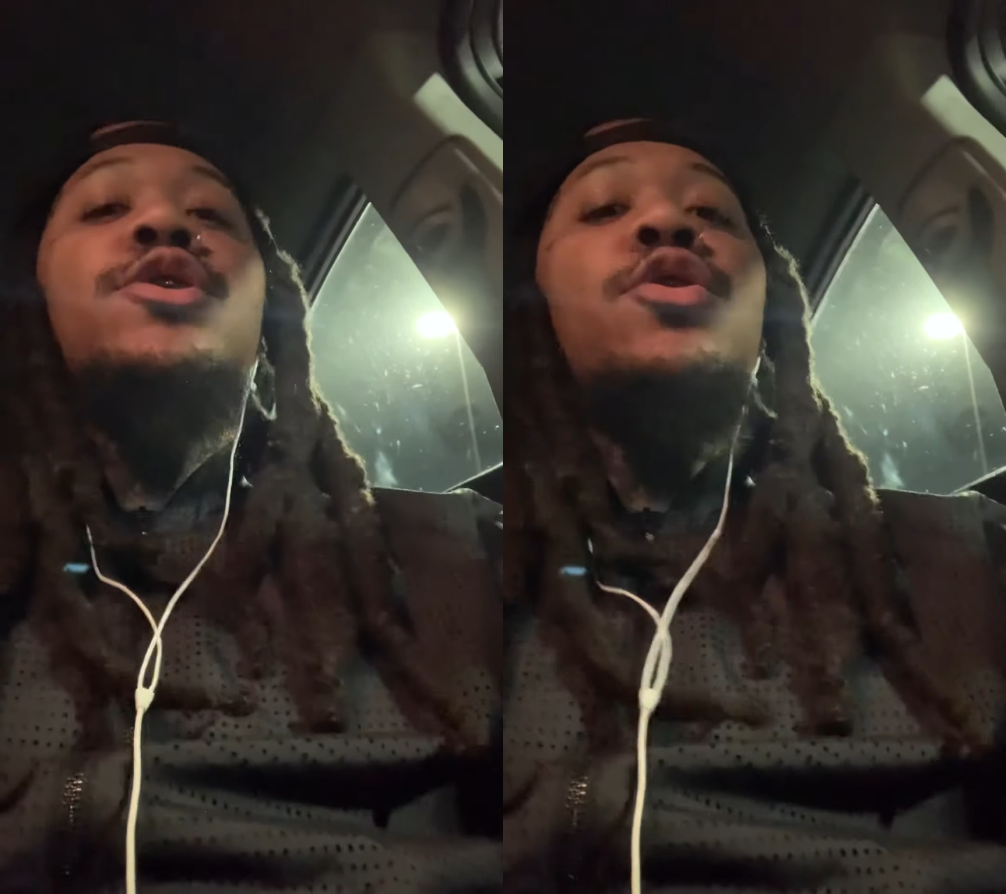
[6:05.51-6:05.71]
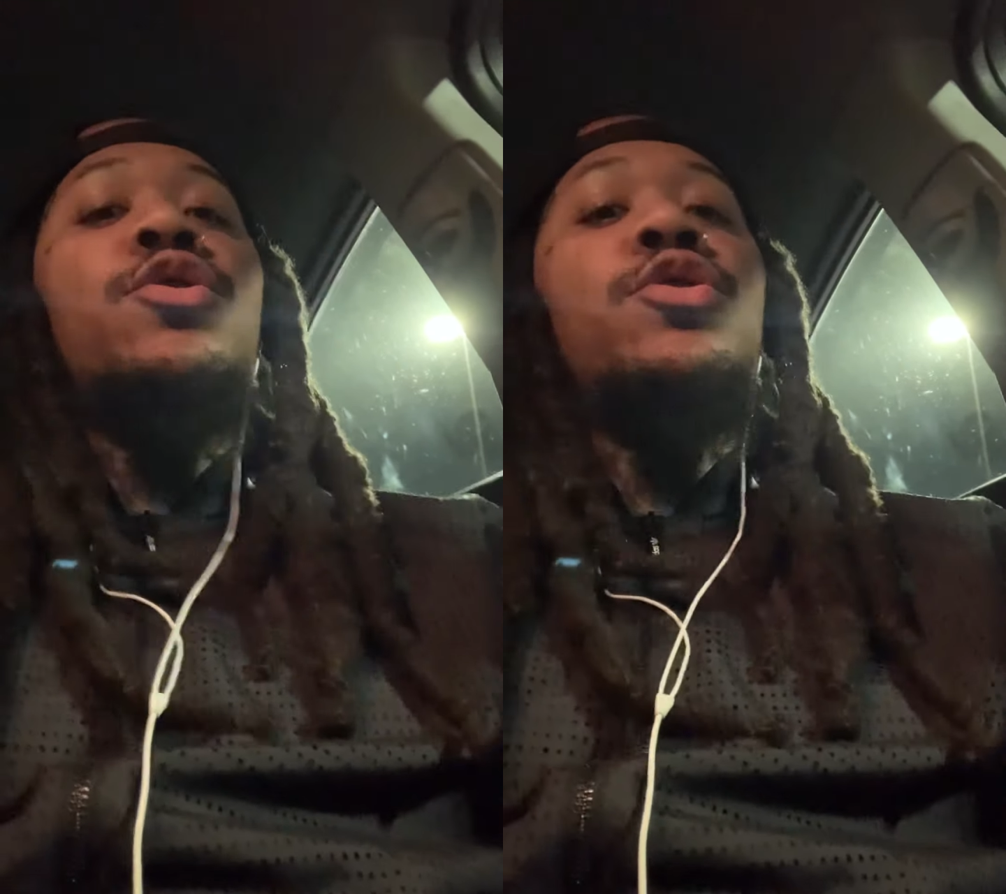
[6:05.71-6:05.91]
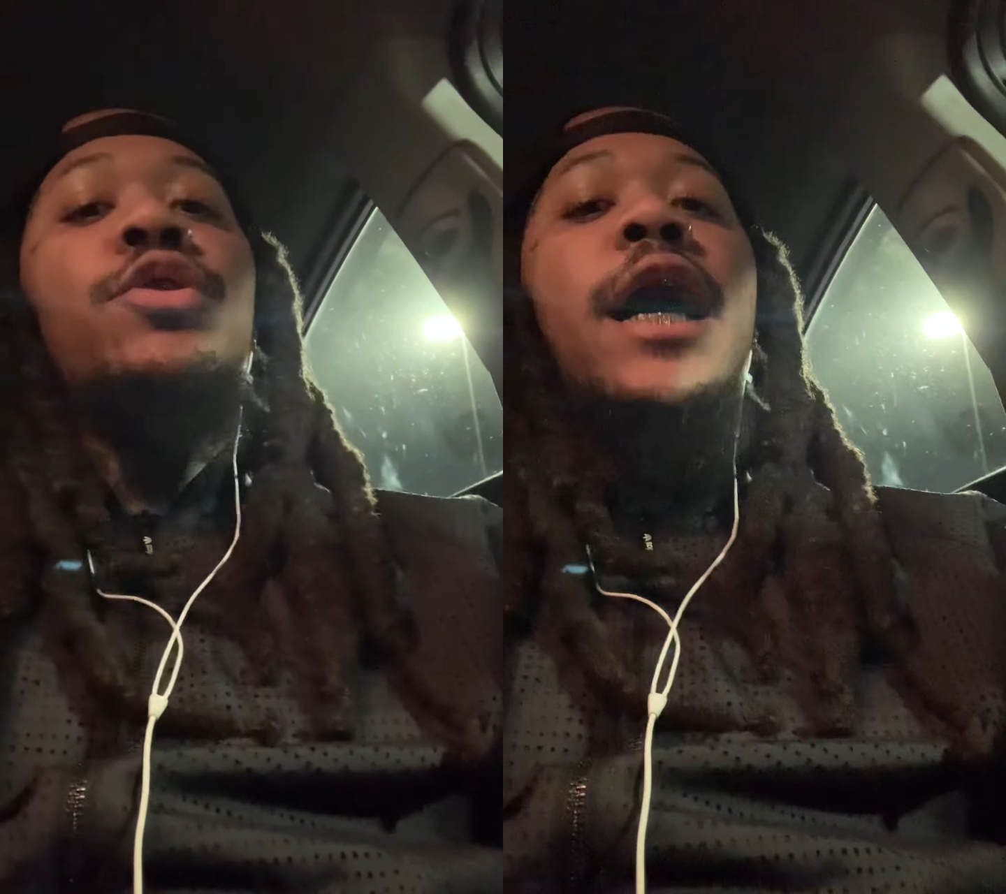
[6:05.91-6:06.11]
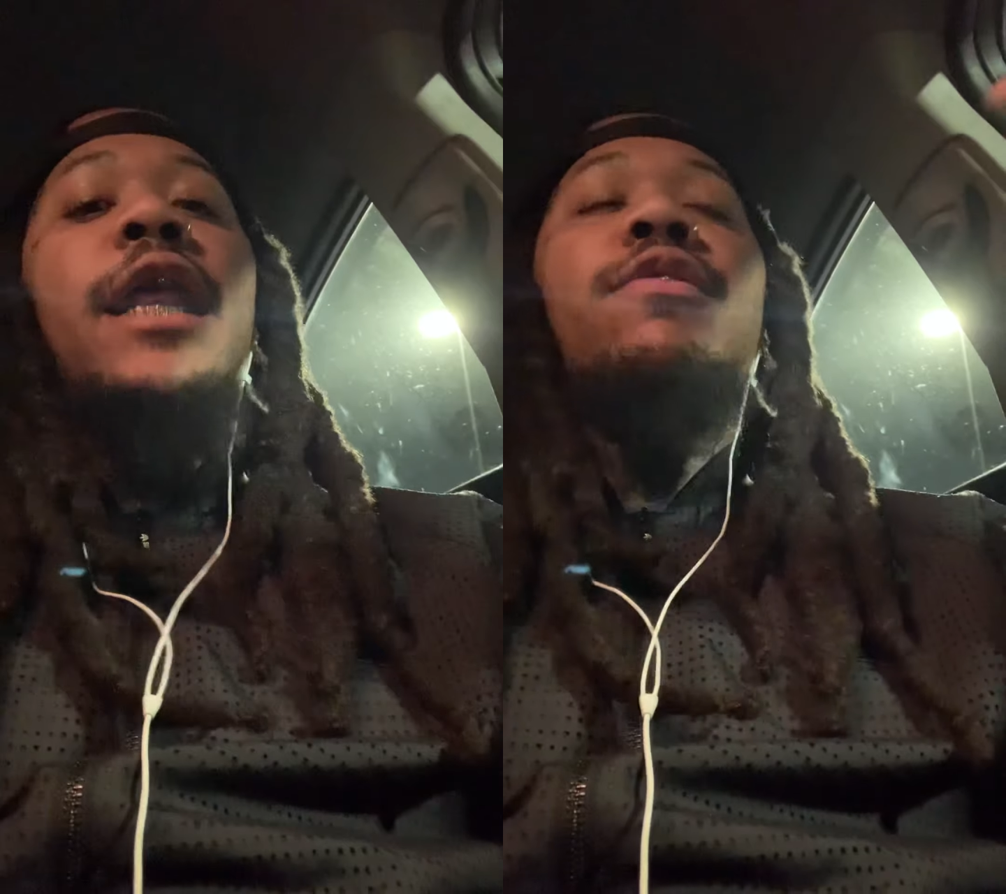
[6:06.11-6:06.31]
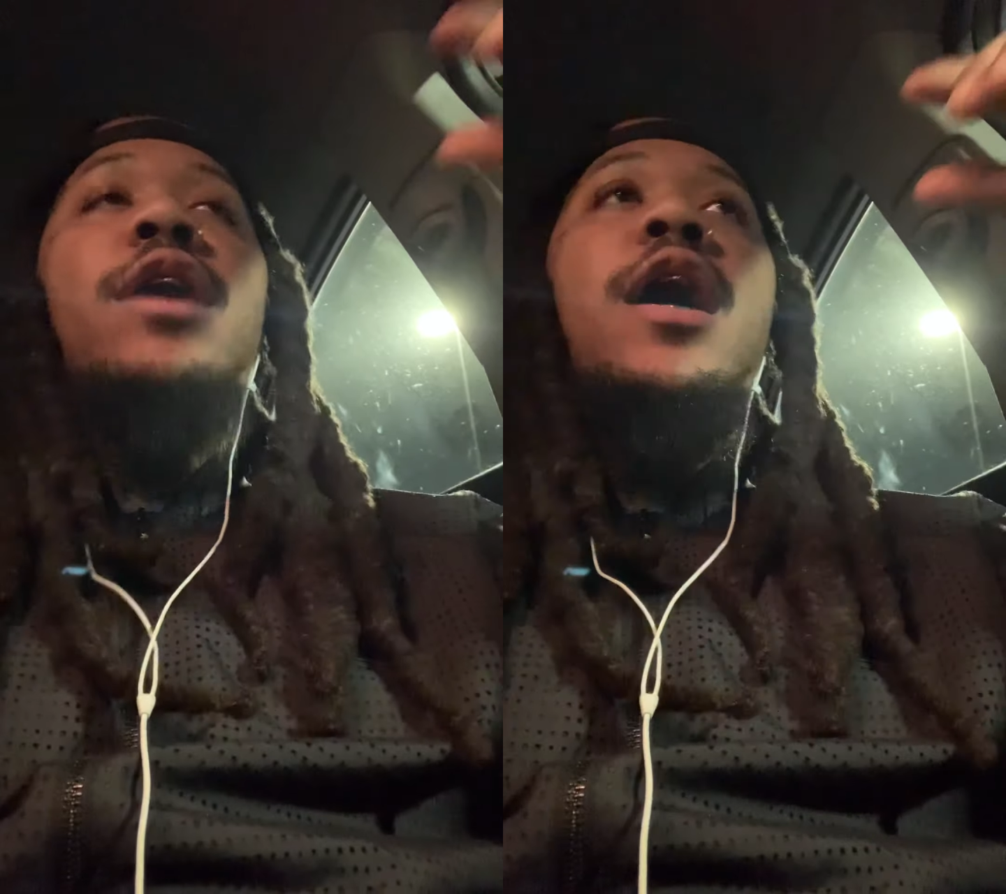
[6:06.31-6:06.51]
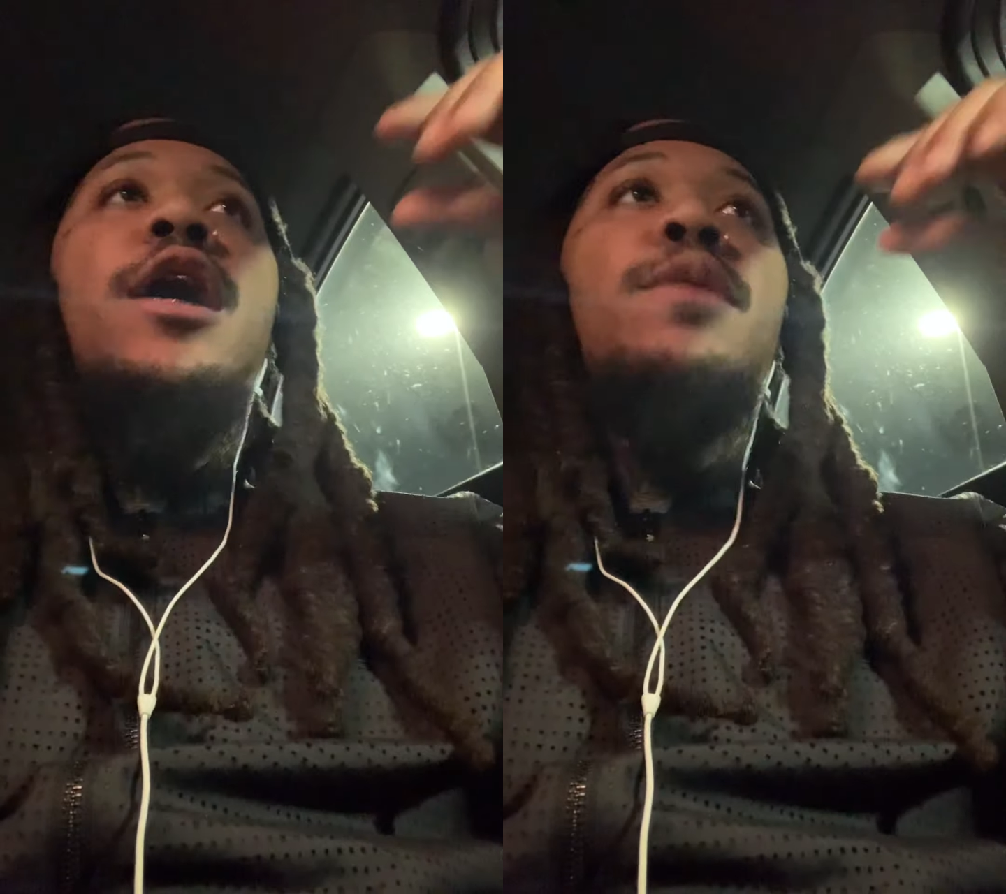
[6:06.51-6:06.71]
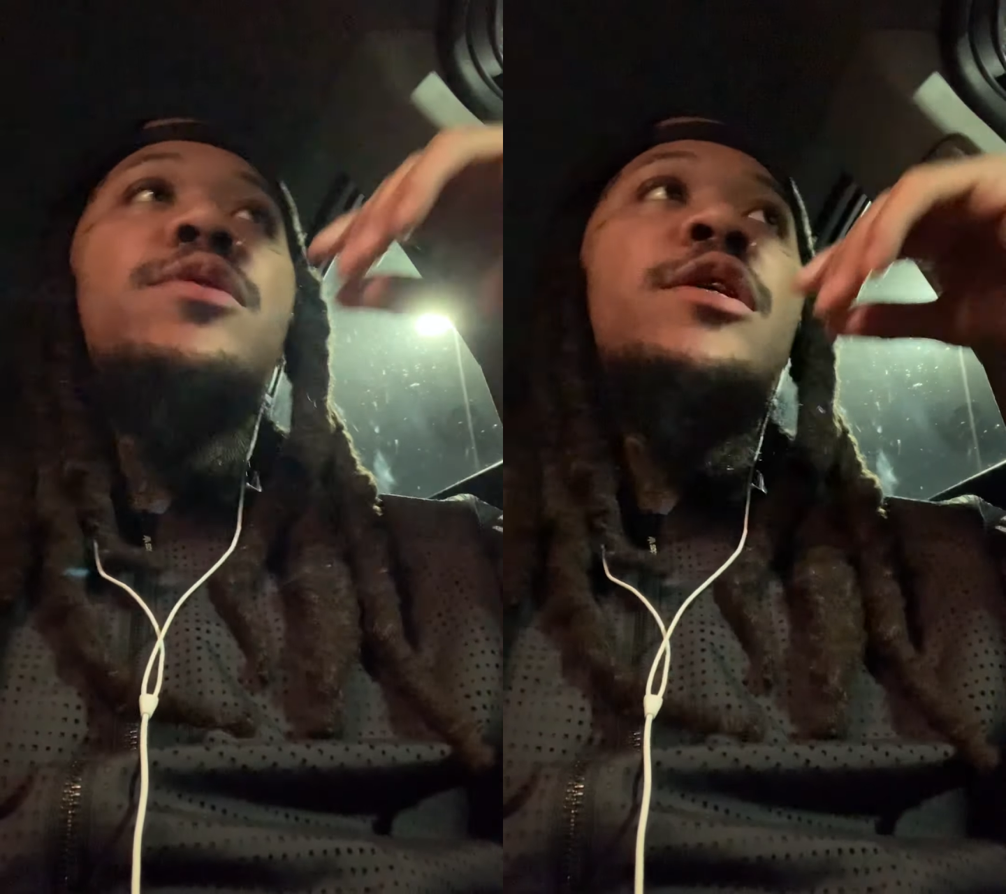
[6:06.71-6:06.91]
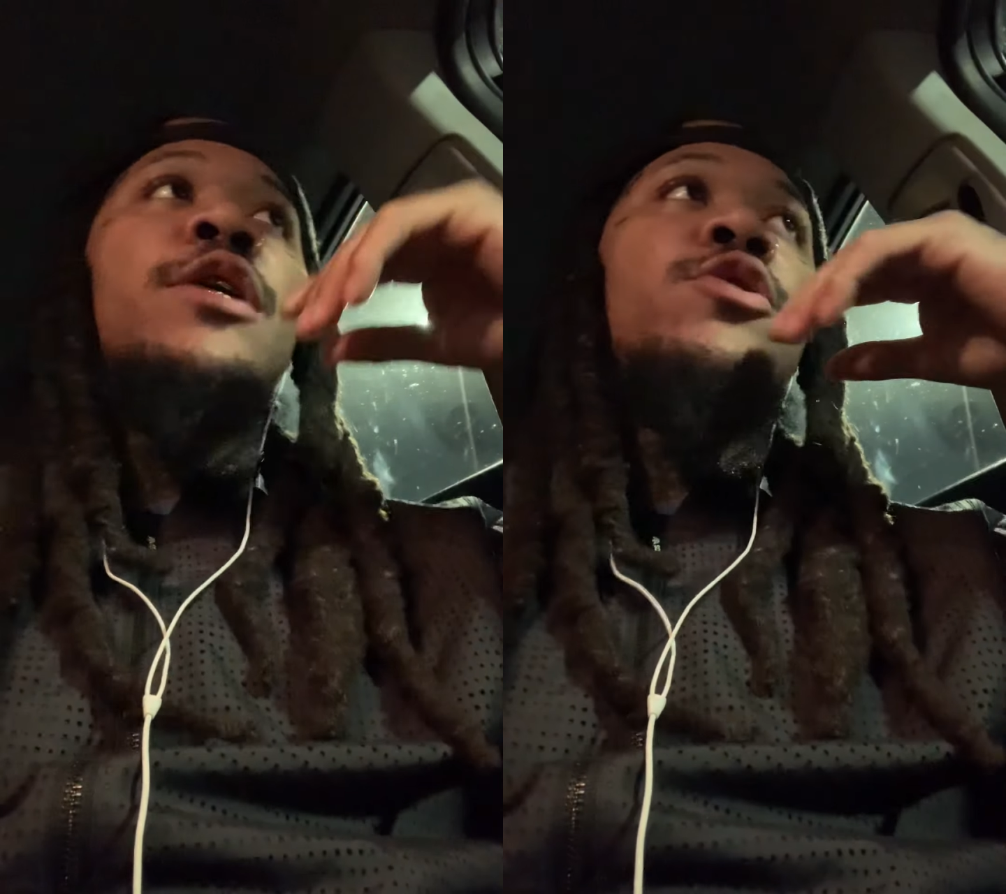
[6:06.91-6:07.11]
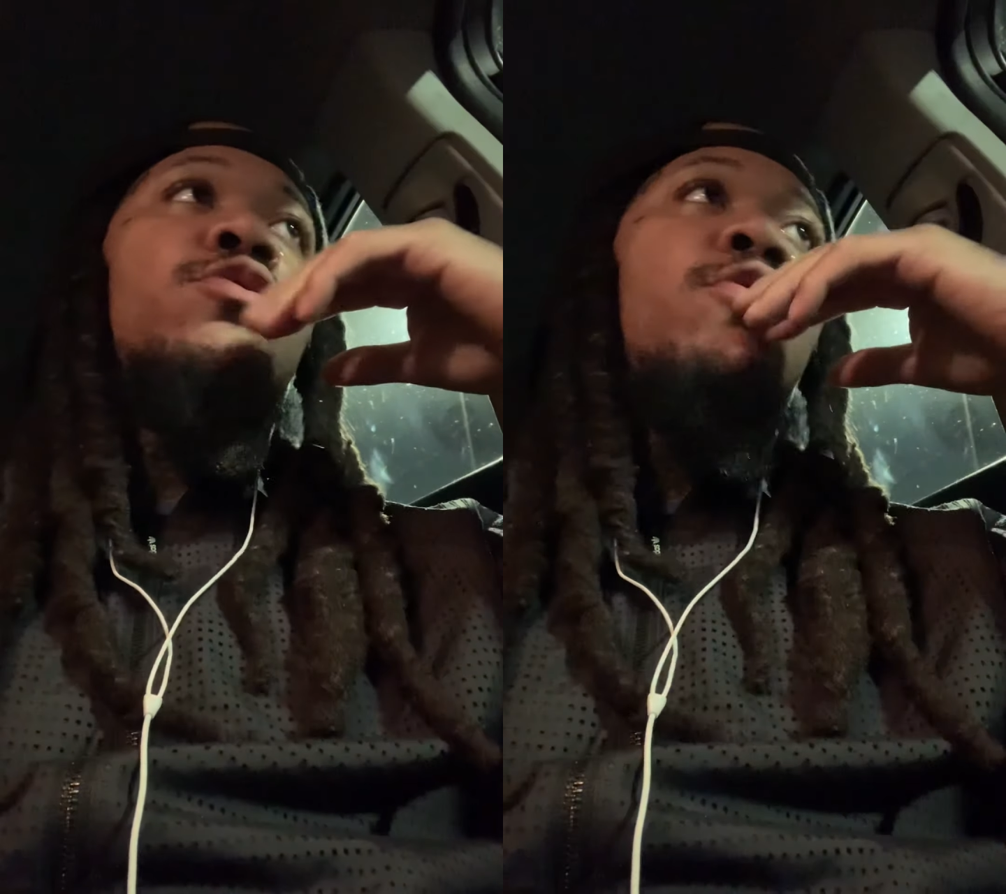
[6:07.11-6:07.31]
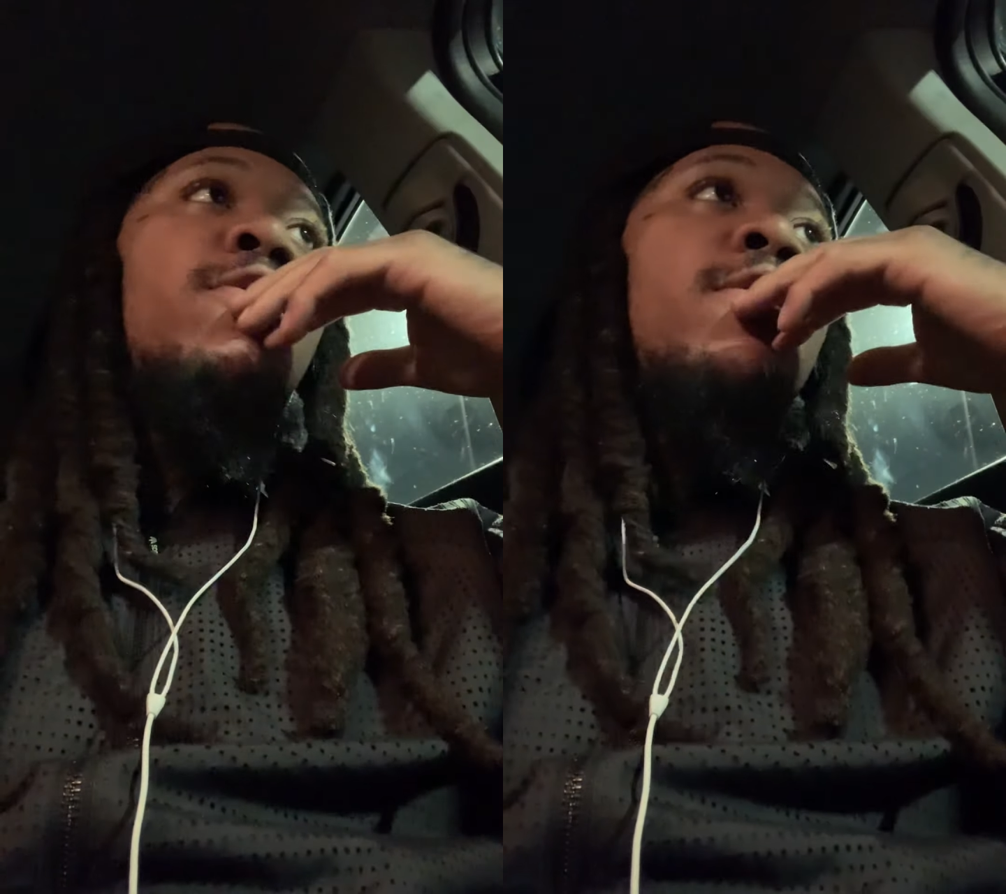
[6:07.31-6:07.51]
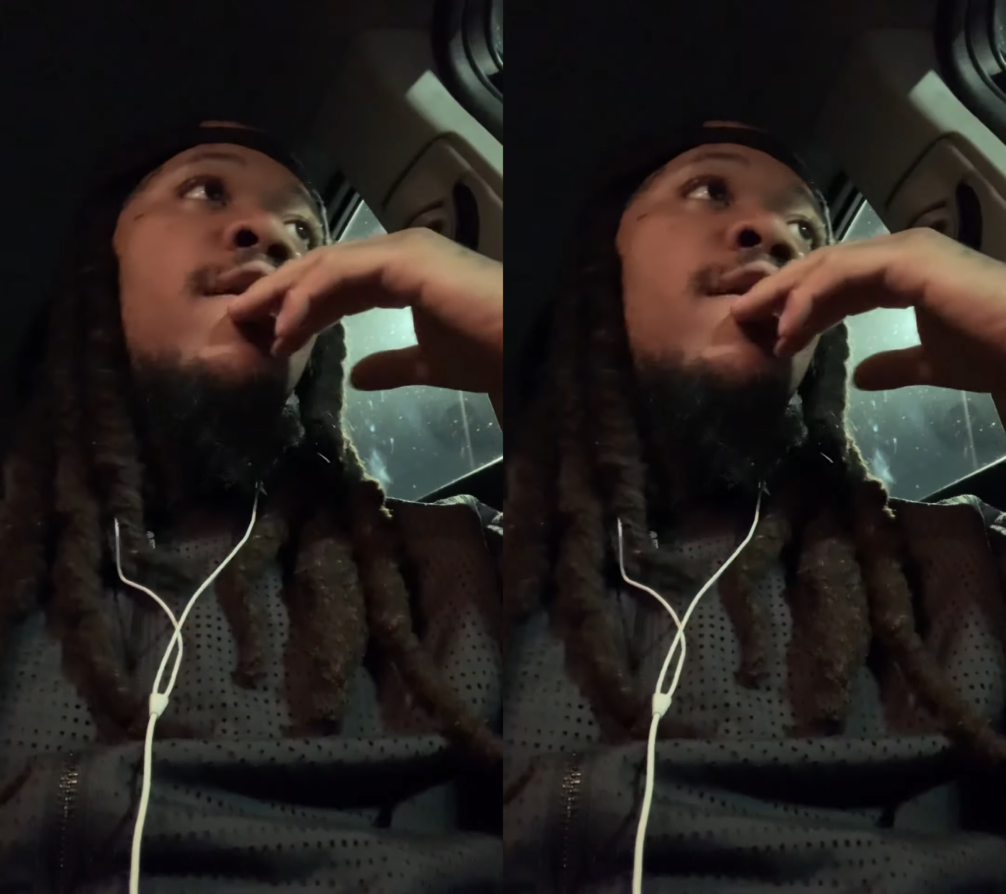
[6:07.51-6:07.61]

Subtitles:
So you're not even 100% sure.